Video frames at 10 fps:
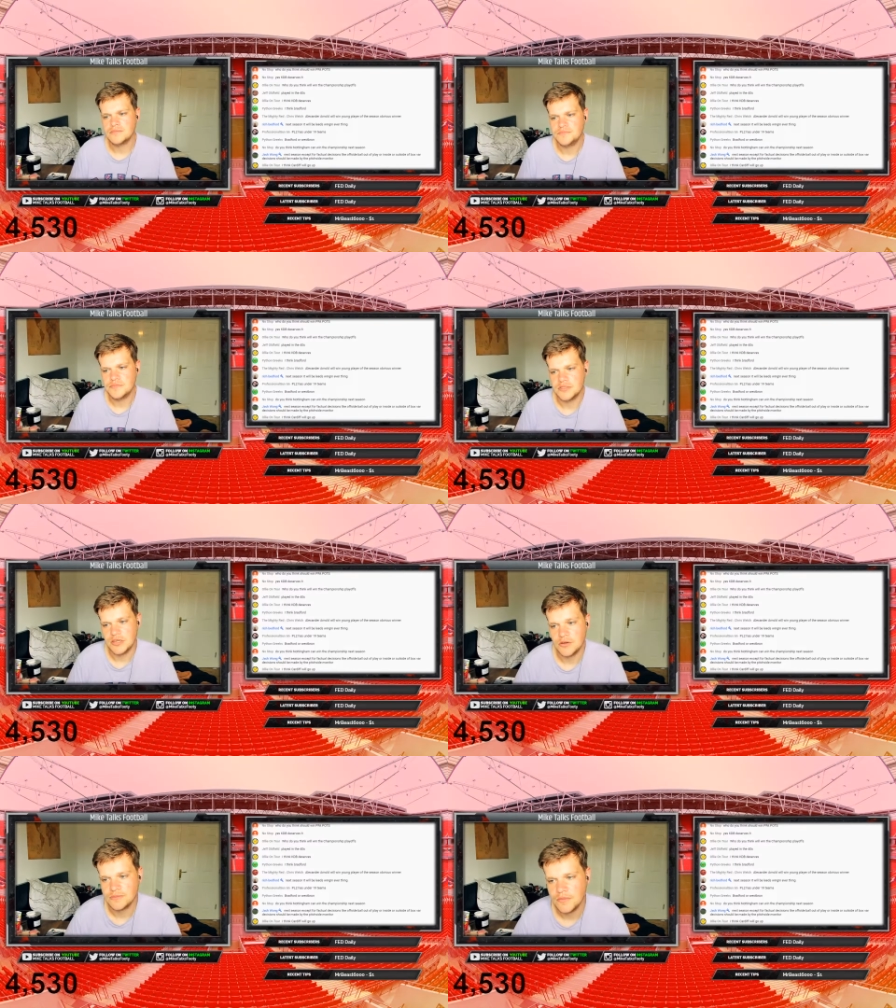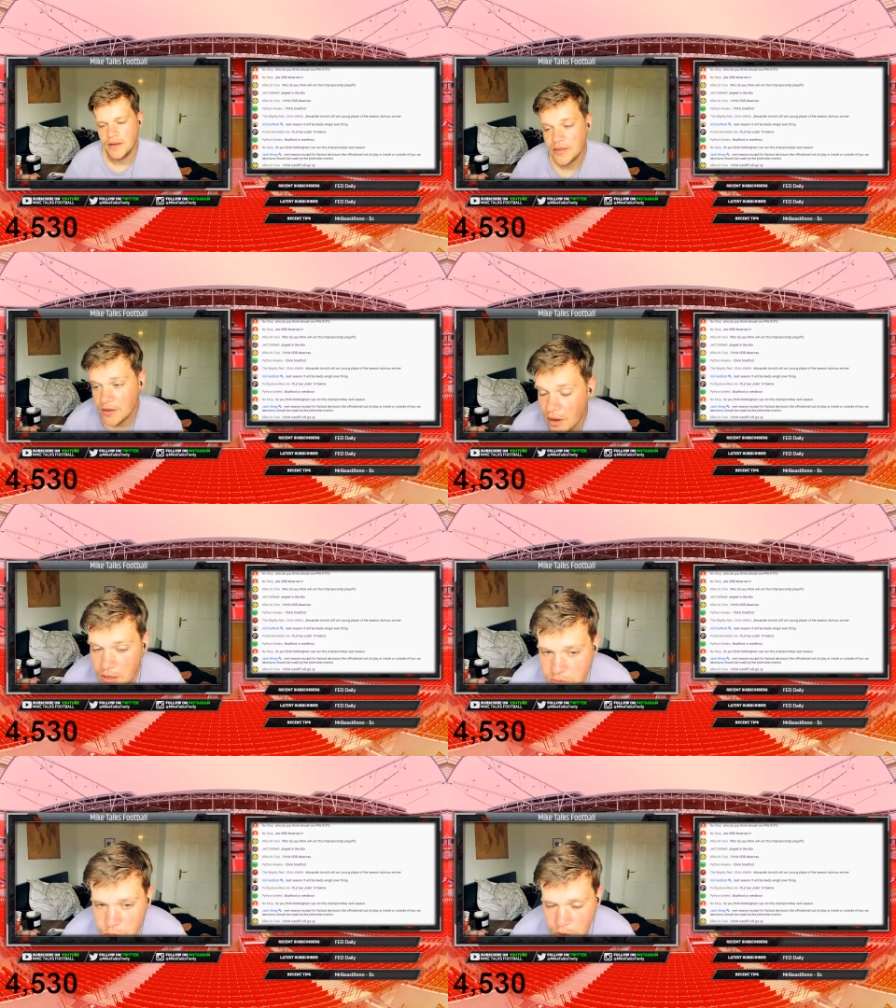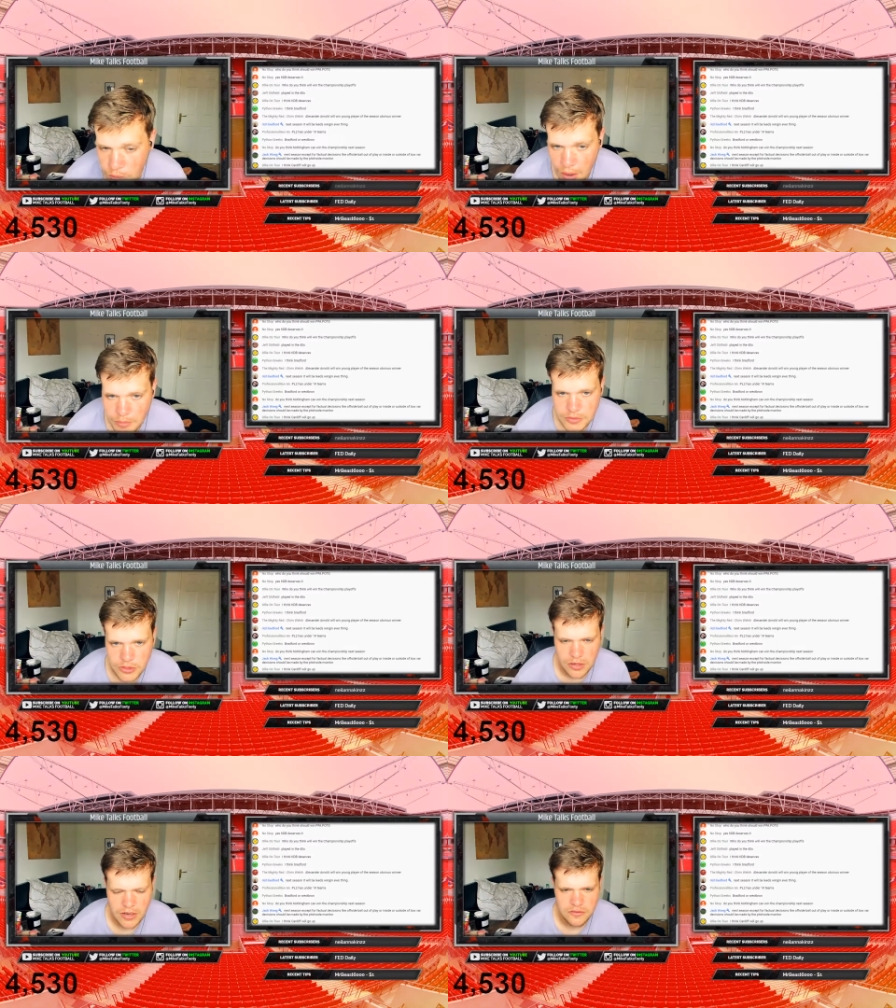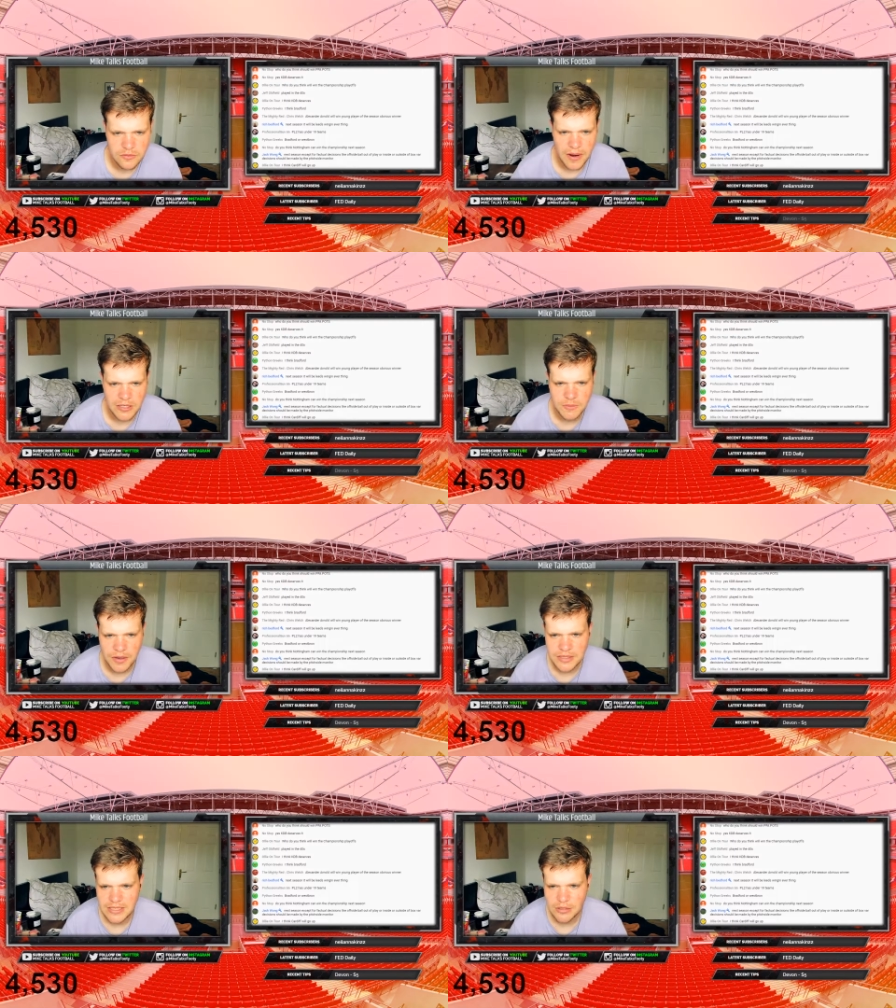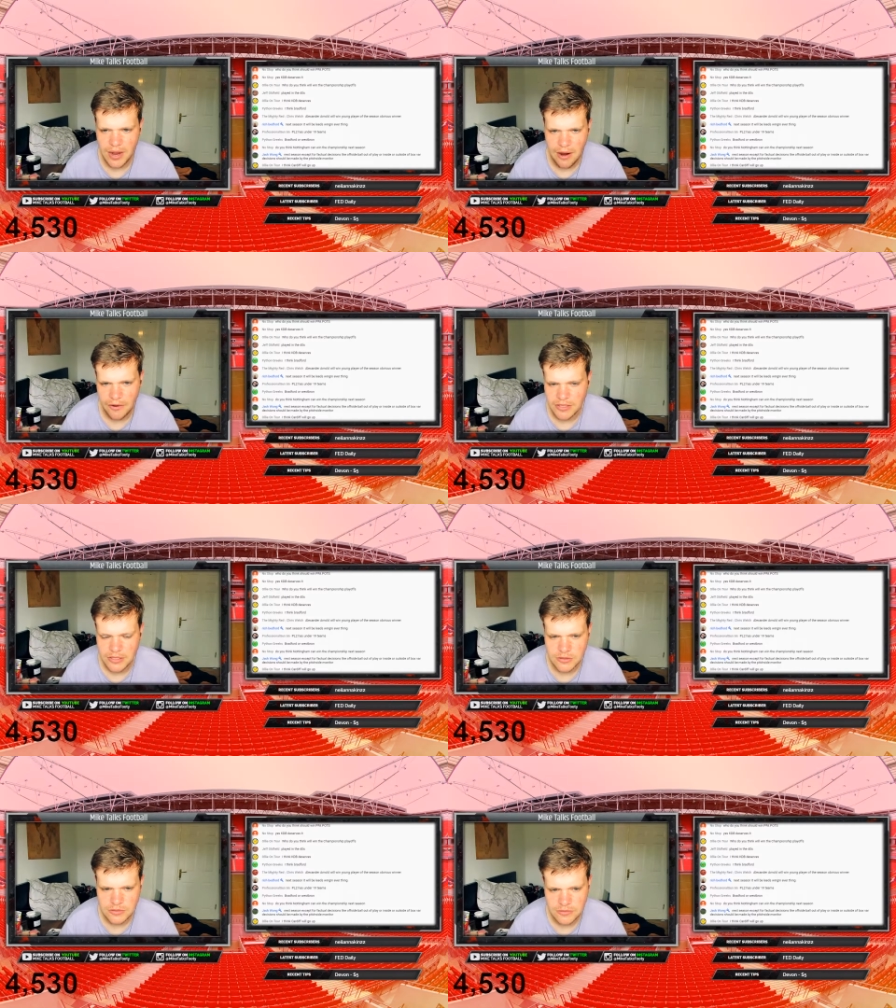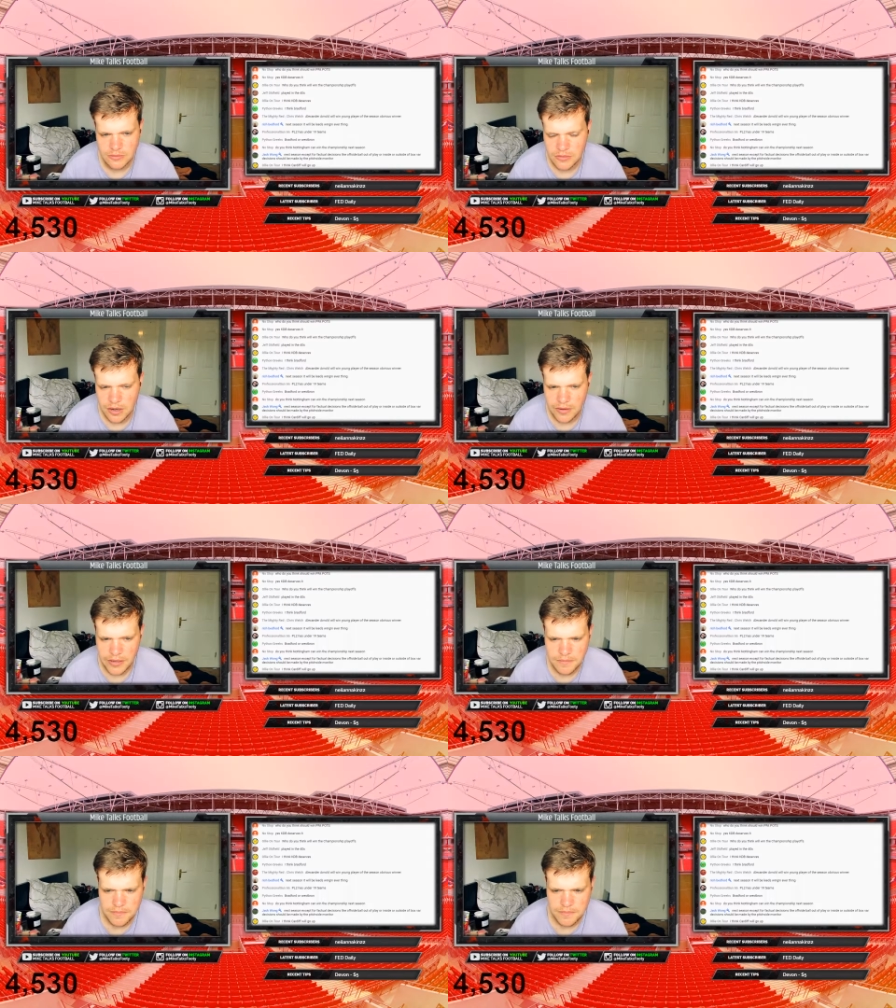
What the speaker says: So I think Cardiff will go up. So Cardiff are managed by Neil Harris, aren't they?